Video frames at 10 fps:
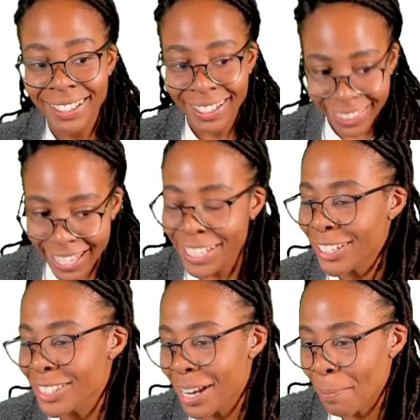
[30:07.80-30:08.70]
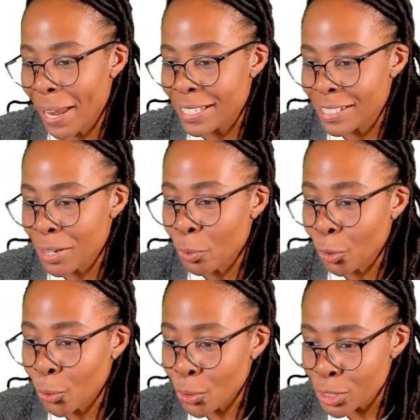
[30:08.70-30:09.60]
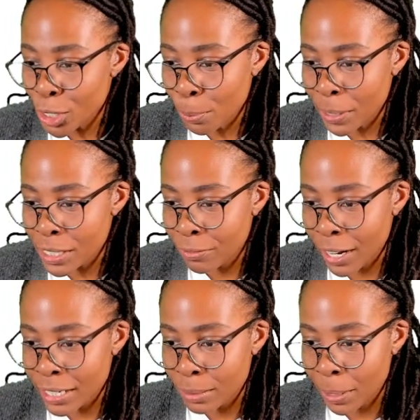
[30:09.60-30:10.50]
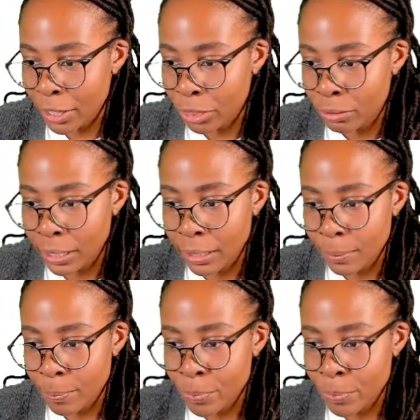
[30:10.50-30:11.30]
thank you, Star Platinum, will also be divided by 3.